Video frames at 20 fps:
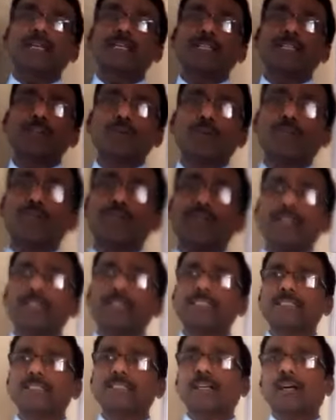
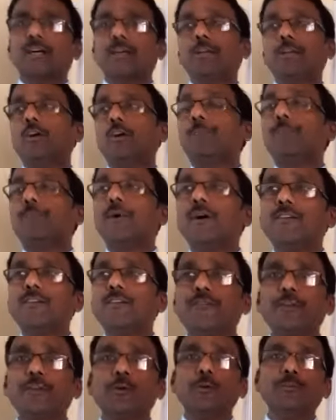deodorants, your
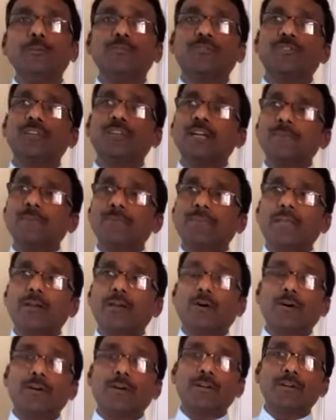perfumes,
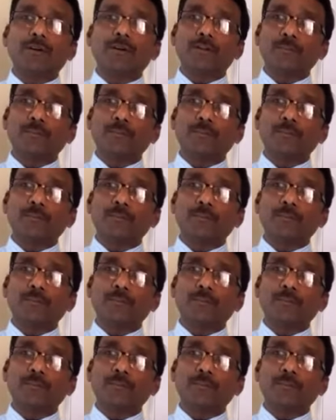your